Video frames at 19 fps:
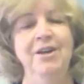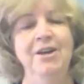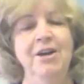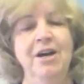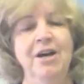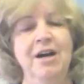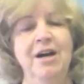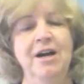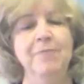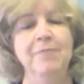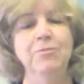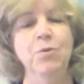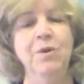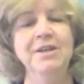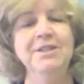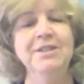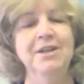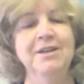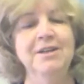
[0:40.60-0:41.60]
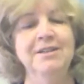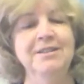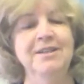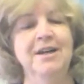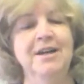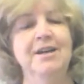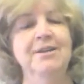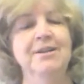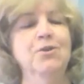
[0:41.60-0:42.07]
I'm going
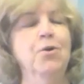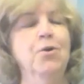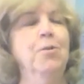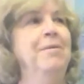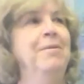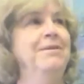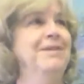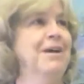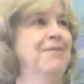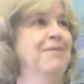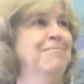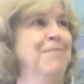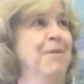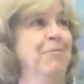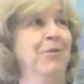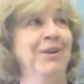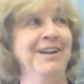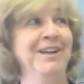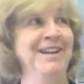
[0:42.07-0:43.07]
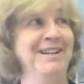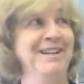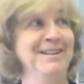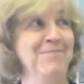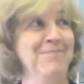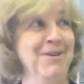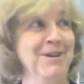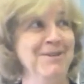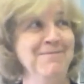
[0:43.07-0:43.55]
to go down memory lane
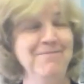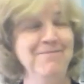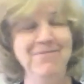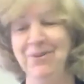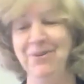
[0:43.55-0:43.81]
a bit.